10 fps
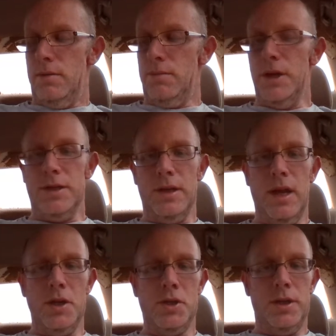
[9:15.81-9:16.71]

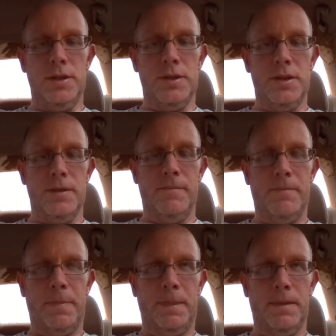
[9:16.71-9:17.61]
presentations.
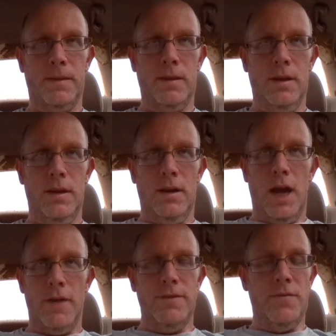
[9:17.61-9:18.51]

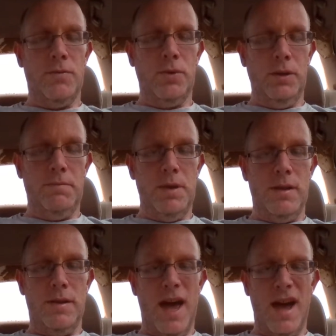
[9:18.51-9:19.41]
I've never really
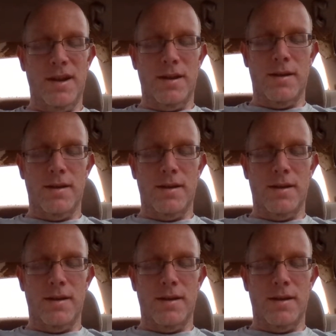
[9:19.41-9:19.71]
been that